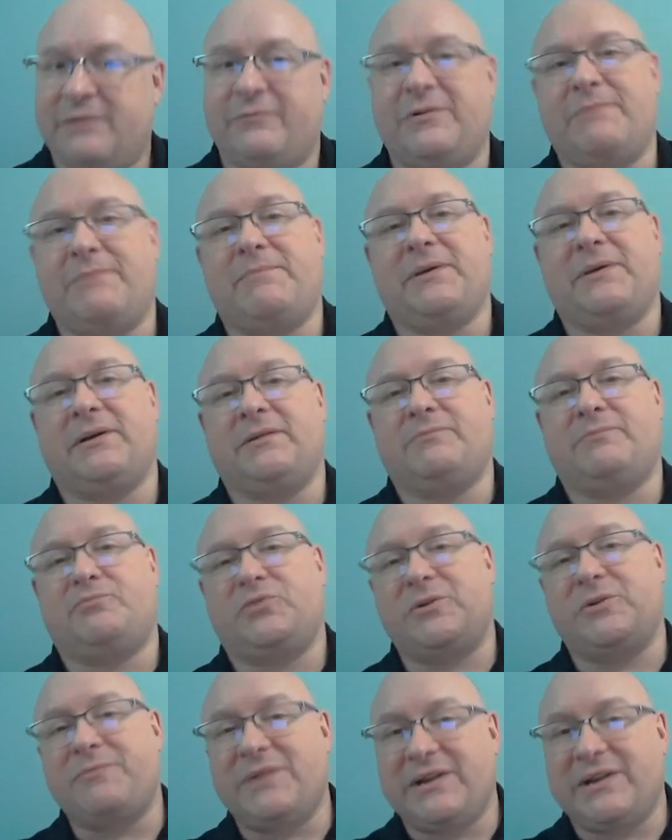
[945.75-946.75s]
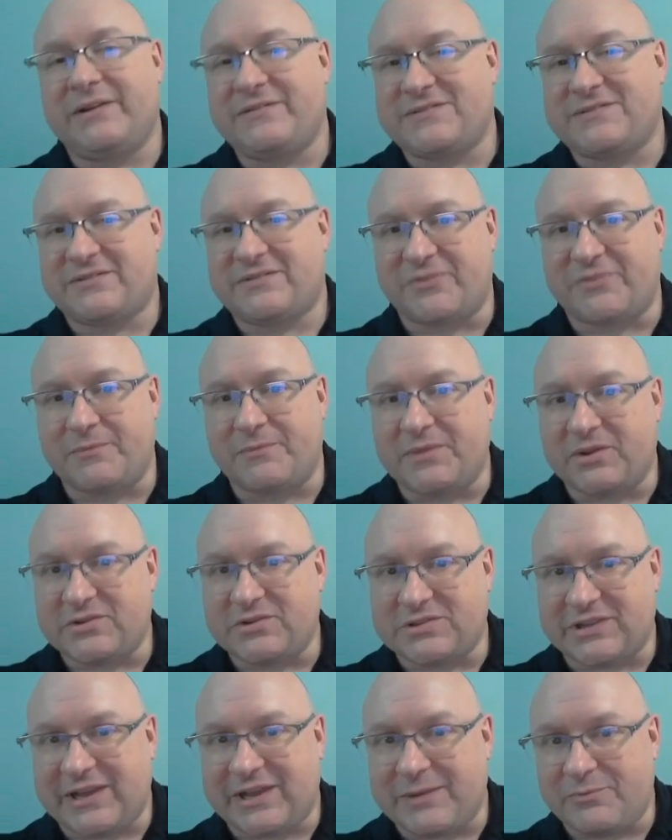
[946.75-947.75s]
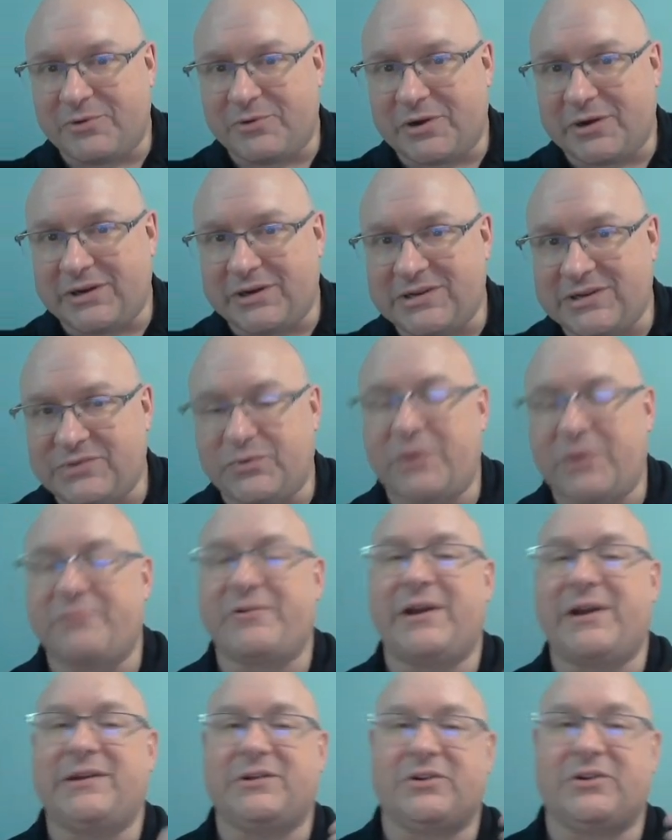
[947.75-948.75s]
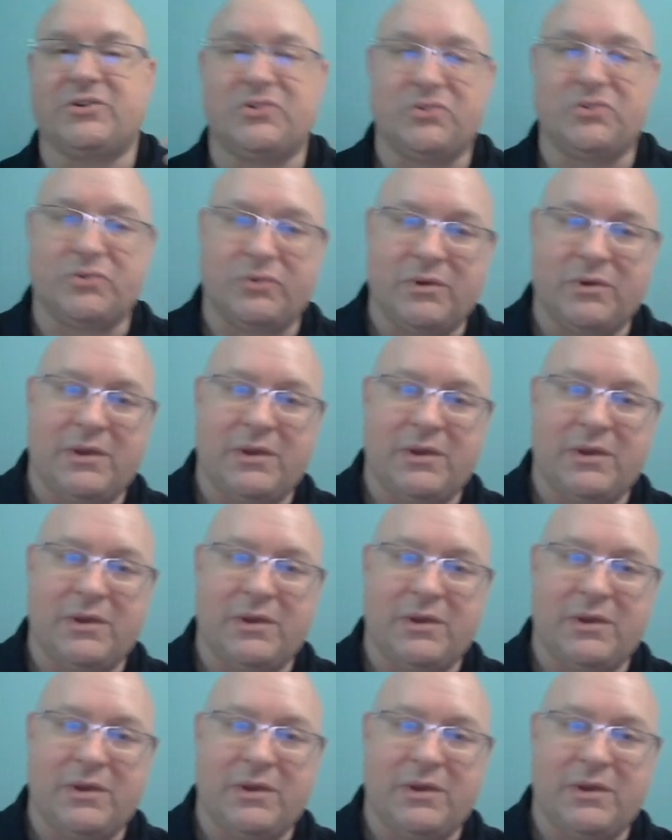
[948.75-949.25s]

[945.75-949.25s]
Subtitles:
we build primitives from those libraries, we write our new